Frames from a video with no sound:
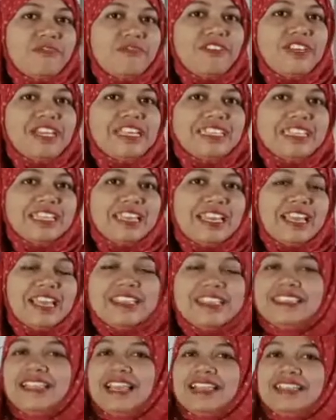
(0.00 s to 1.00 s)
finishing line.
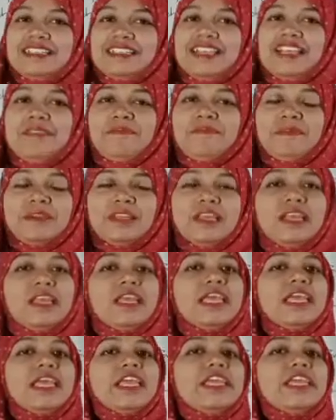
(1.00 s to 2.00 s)
That time
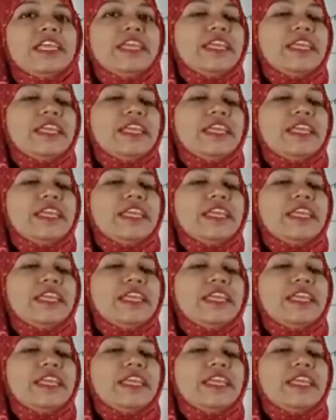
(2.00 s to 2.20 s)
he